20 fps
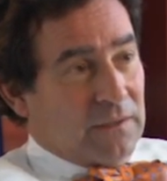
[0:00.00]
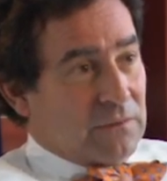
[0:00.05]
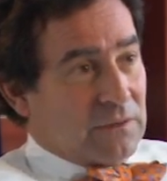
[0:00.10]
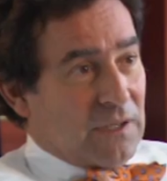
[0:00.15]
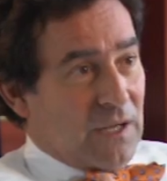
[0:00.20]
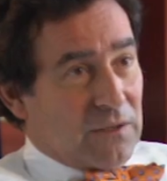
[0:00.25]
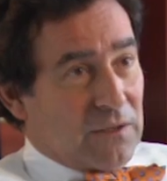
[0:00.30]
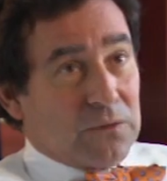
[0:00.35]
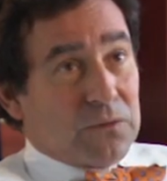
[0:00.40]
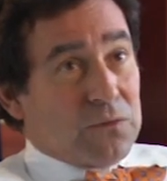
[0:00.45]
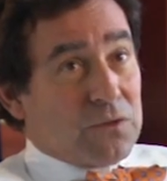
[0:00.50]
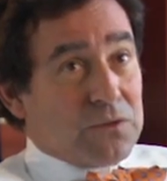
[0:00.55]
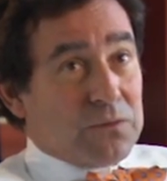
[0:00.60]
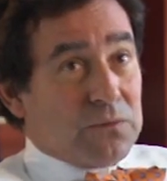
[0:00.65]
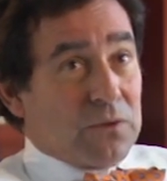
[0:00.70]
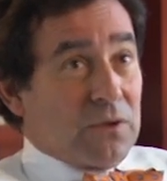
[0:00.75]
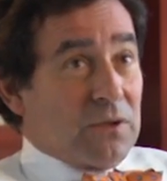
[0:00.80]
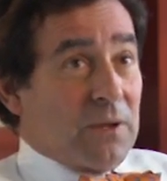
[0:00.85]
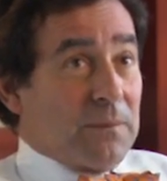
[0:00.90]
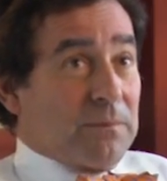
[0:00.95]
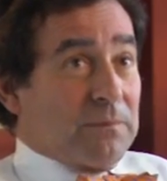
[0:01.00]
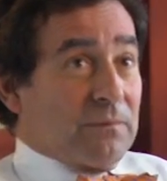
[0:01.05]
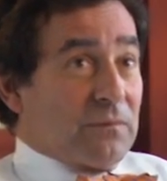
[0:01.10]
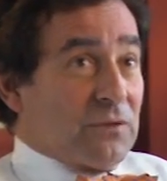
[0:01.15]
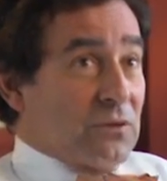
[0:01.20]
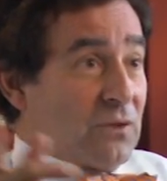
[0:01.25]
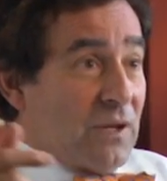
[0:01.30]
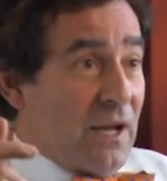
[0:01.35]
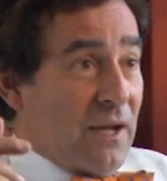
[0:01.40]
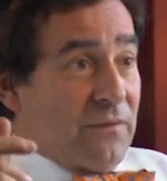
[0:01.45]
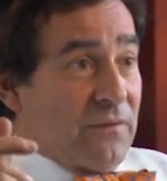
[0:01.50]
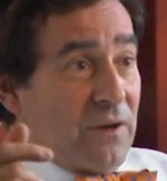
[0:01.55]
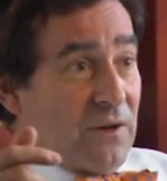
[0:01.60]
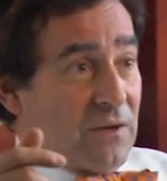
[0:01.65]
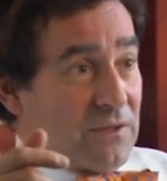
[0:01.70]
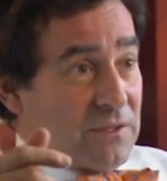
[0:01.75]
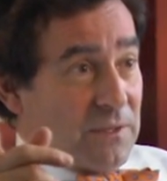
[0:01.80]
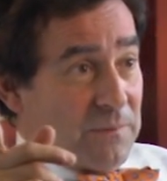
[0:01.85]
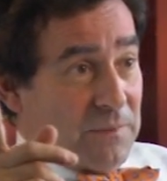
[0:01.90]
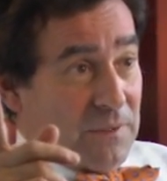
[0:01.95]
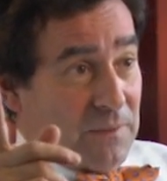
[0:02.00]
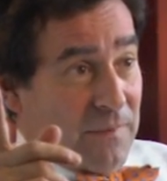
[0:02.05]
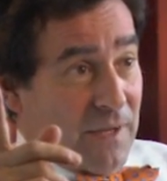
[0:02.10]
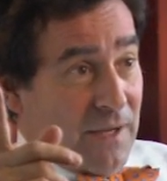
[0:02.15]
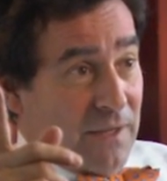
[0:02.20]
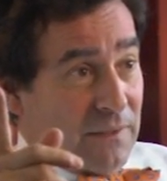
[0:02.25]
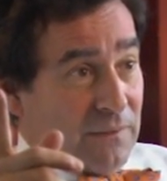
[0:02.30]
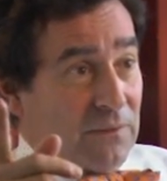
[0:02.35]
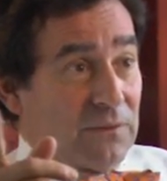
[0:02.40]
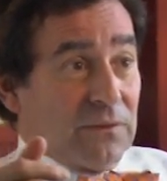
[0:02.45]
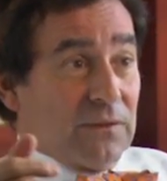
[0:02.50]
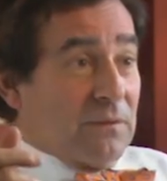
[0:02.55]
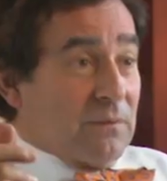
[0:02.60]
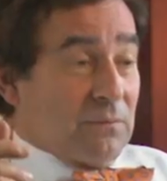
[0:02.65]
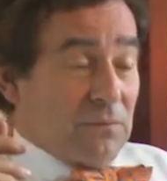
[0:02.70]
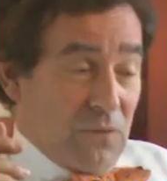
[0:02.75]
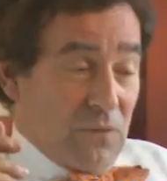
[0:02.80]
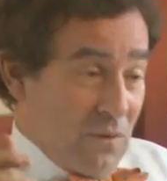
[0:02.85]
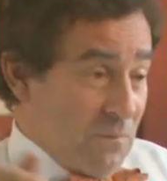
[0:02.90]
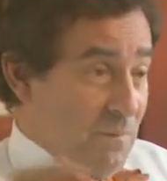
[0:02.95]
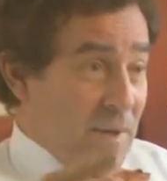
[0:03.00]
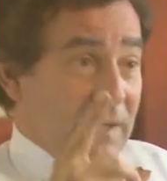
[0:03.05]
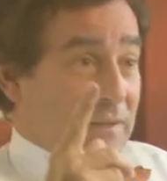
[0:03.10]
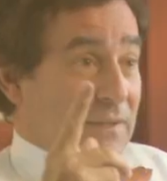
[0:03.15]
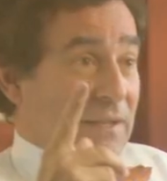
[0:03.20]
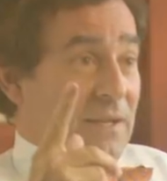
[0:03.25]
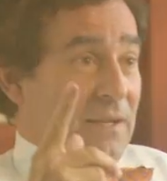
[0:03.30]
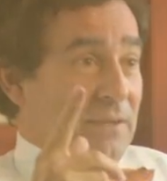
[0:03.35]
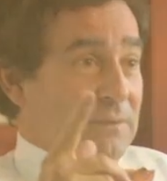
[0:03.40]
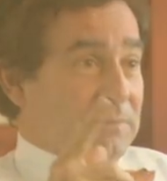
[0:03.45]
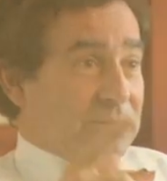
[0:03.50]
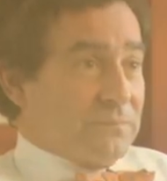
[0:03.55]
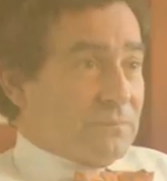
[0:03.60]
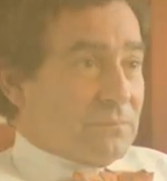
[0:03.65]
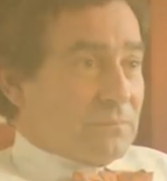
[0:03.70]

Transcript: got on a horse, rode up 2.5 hours up in the mountains and rode back down.